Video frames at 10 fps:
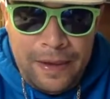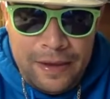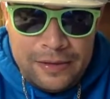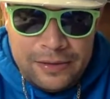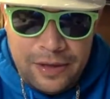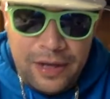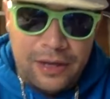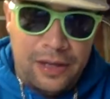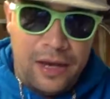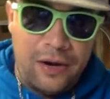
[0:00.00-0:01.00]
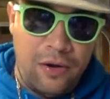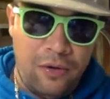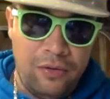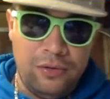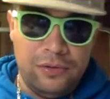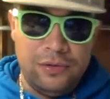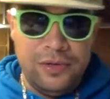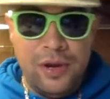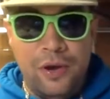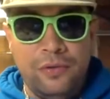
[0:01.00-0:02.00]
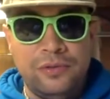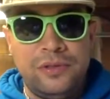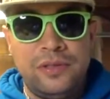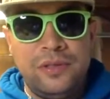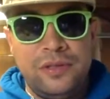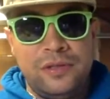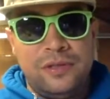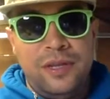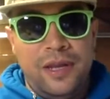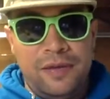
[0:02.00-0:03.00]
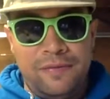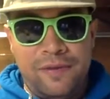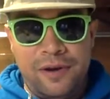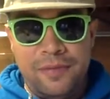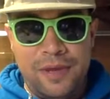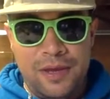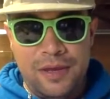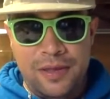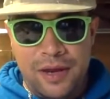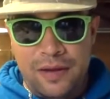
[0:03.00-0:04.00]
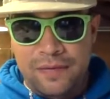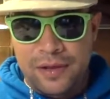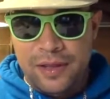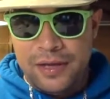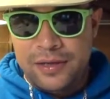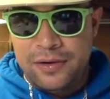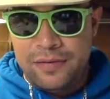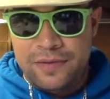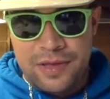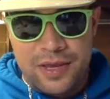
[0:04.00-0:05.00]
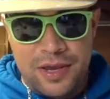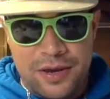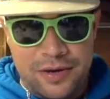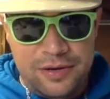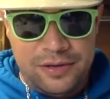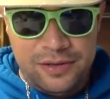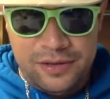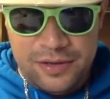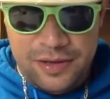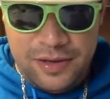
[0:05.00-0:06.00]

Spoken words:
So I got a lot of old notes sitting in front of me that I've collected over the years.